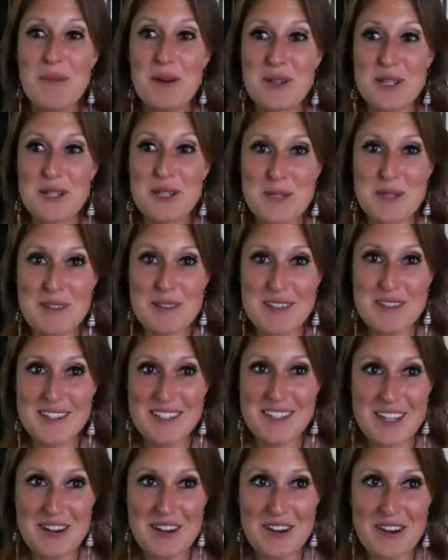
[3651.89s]

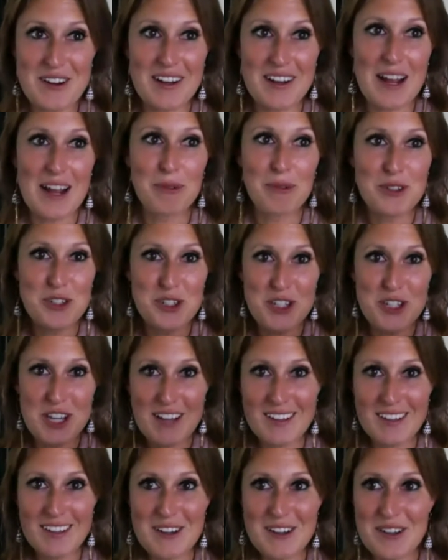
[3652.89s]
participants here, and I will
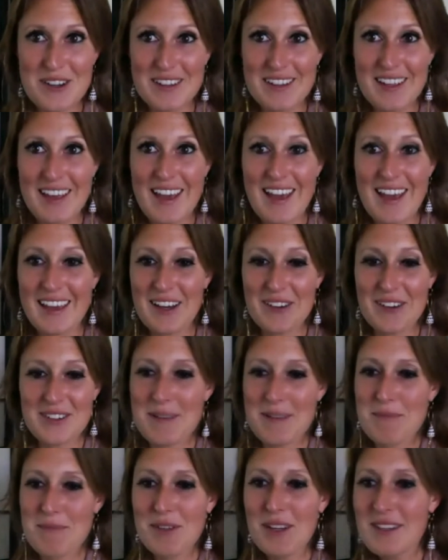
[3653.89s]
check here in the Hangout because
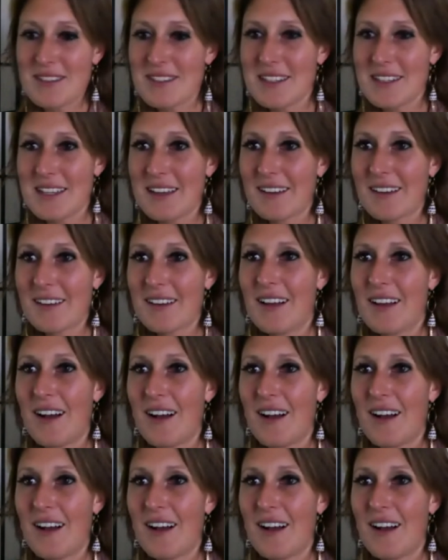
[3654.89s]
I'm not seeing